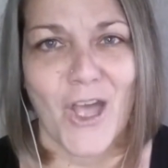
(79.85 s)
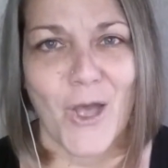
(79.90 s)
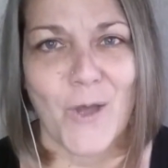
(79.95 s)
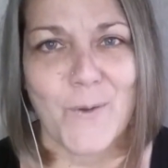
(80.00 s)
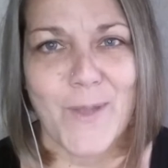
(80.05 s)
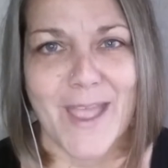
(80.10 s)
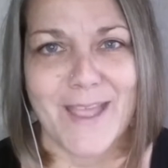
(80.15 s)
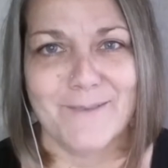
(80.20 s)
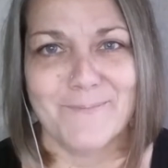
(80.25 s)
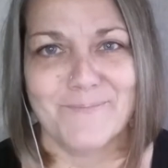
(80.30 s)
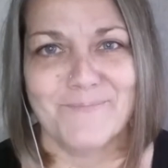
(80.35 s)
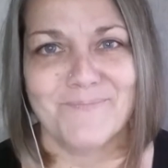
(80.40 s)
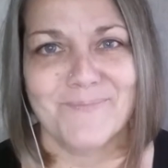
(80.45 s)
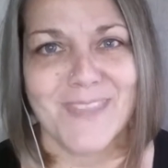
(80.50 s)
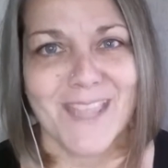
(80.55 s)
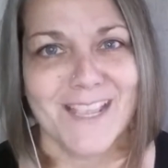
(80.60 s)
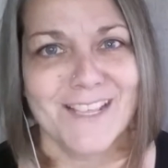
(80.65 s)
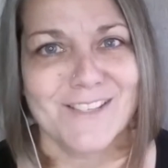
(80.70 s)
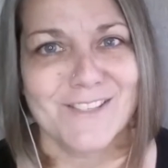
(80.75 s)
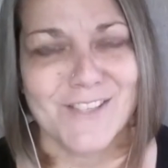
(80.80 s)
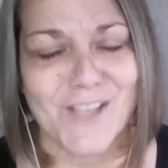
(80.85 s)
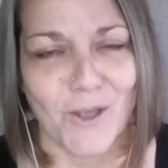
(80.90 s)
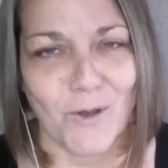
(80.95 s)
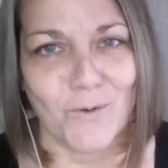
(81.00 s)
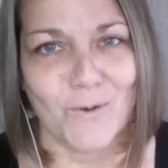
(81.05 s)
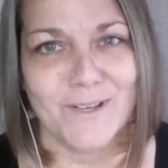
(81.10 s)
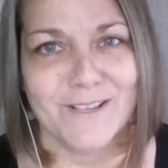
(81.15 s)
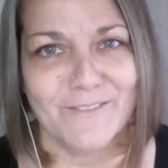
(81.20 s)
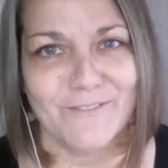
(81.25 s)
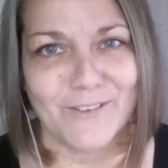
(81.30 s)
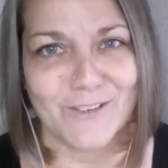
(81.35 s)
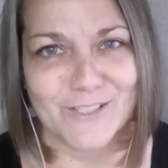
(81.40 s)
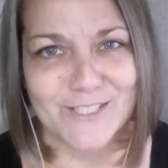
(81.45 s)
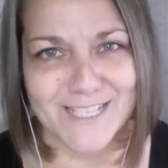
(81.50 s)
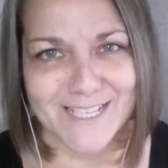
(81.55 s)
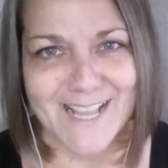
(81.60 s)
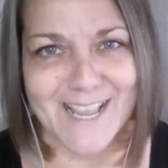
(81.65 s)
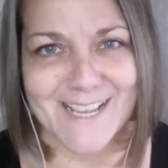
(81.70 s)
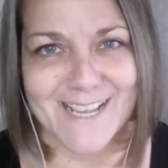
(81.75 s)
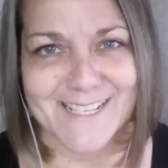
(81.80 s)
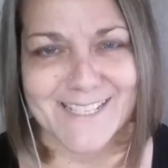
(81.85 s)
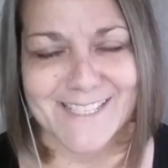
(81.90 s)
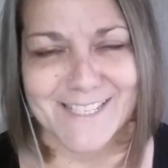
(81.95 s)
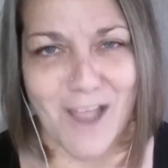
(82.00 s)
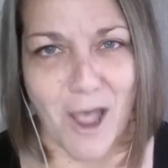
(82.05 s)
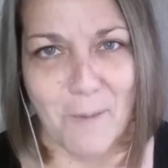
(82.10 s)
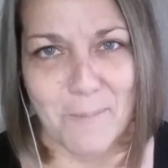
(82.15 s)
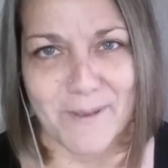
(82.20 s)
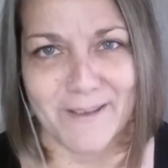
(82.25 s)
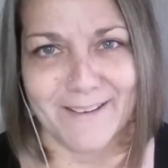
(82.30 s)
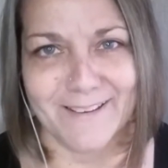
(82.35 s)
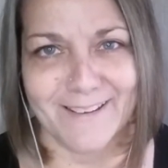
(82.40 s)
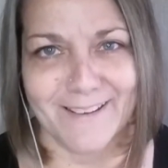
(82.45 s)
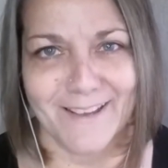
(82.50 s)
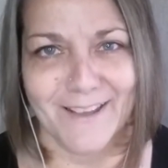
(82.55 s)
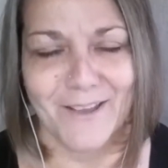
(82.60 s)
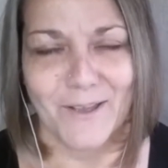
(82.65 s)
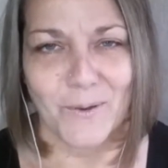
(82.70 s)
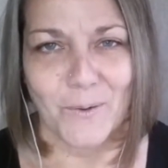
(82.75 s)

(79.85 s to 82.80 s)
Okay, so for today's topic,